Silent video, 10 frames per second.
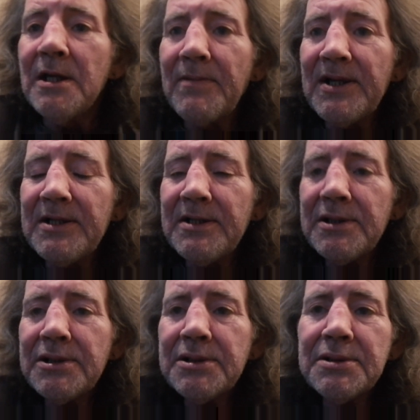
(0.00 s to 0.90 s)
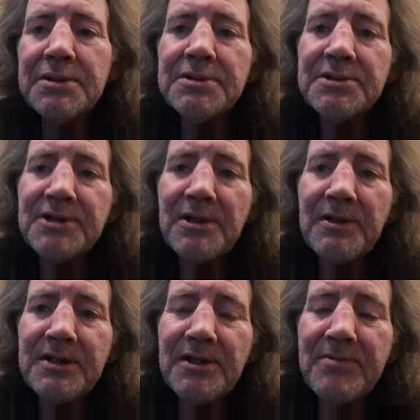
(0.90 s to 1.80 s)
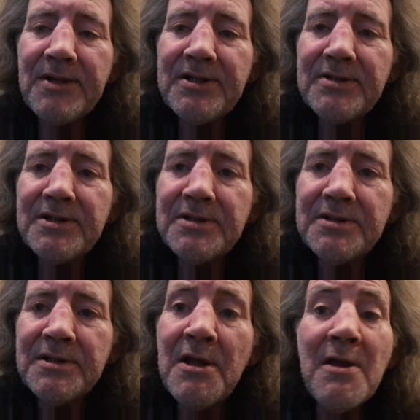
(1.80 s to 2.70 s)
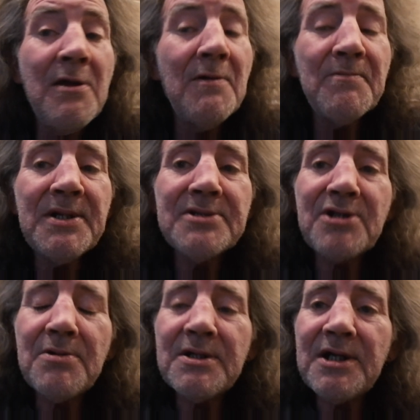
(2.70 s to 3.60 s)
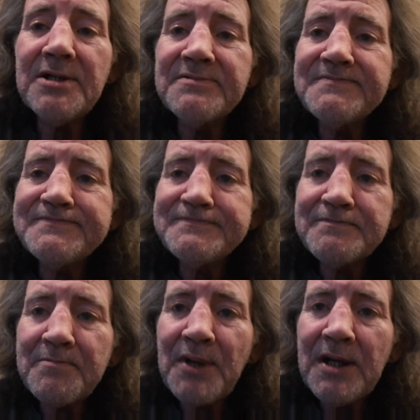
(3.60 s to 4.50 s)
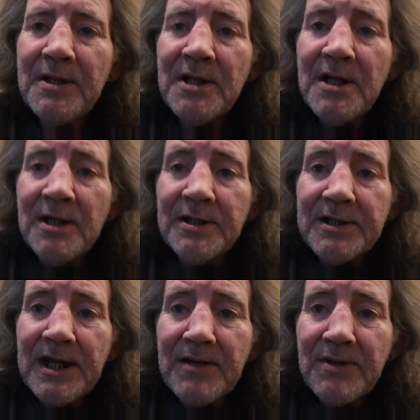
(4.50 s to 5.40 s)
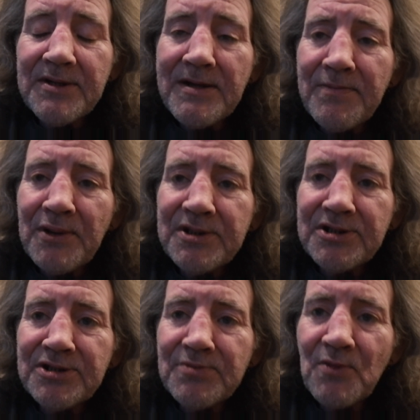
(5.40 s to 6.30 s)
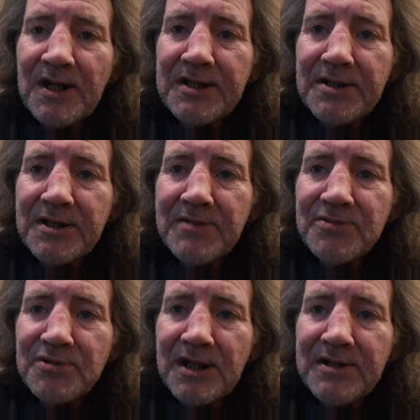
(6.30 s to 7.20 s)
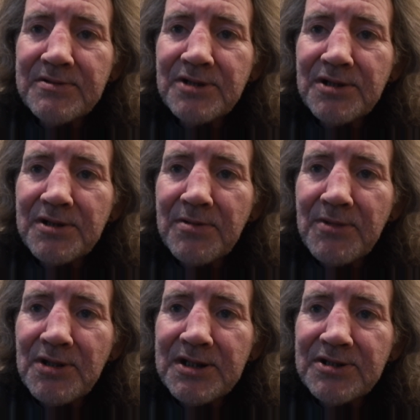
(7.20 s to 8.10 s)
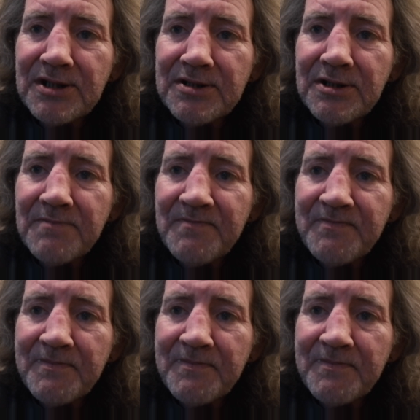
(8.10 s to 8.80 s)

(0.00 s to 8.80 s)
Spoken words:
a bit so I can go back to being a total cunt. But yeah, when that politician wanker comes round to the community centre,